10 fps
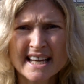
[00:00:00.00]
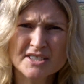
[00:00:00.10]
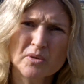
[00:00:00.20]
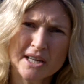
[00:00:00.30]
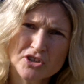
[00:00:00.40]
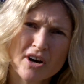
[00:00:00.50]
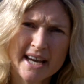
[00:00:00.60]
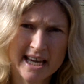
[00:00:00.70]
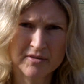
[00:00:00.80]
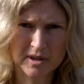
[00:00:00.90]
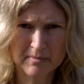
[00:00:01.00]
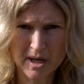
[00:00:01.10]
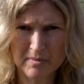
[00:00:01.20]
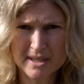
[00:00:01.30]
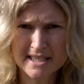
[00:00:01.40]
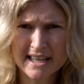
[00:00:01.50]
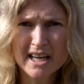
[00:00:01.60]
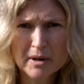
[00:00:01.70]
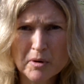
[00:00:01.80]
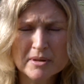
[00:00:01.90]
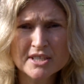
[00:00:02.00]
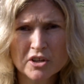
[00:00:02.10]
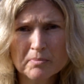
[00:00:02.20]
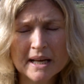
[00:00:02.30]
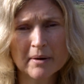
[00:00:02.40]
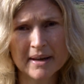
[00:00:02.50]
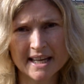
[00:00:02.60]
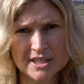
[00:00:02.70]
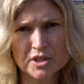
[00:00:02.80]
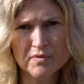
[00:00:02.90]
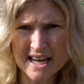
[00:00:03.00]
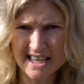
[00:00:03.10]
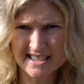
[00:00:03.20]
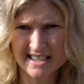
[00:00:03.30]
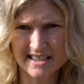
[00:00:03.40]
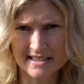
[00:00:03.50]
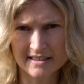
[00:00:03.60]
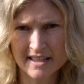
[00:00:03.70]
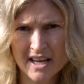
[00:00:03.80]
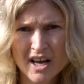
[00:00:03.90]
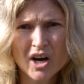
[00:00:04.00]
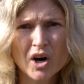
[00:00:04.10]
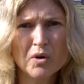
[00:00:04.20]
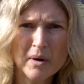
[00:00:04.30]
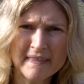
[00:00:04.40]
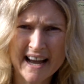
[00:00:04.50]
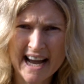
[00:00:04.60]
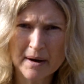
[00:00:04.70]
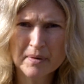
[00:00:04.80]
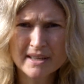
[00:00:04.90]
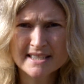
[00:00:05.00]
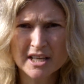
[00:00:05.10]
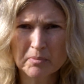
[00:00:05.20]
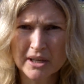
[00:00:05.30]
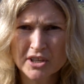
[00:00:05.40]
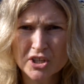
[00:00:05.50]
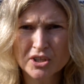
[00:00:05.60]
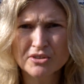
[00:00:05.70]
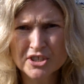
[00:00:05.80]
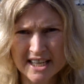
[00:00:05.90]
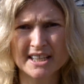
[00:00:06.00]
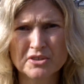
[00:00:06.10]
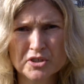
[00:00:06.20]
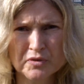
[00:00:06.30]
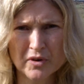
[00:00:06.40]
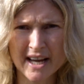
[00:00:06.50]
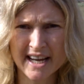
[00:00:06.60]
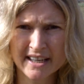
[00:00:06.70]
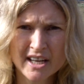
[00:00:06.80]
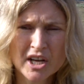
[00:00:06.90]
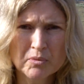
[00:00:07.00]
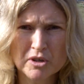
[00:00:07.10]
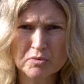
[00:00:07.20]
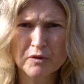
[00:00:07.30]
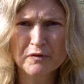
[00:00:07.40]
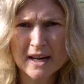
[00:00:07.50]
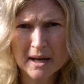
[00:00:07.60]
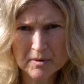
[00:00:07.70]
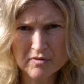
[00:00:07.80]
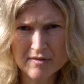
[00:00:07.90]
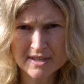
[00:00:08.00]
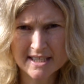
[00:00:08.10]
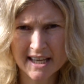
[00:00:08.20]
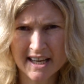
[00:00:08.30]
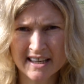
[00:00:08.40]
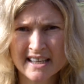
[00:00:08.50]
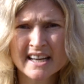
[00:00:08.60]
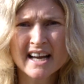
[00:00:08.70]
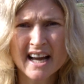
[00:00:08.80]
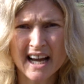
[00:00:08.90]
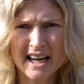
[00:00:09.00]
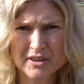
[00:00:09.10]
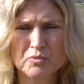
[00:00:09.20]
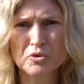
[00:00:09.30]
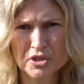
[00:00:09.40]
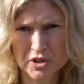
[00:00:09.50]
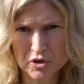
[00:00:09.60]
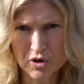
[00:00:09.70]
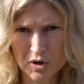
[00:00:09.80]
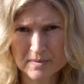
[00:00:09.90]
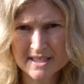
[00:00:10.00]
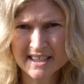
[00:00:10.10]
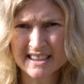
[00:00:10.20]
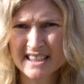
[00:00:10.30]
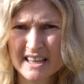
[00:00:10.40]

It's quite dry here at the moment, but we're soon becoming into the rainy season. And when that happens, there'll be a huge deluge of rain, which will fill up the rivers here and water the crops.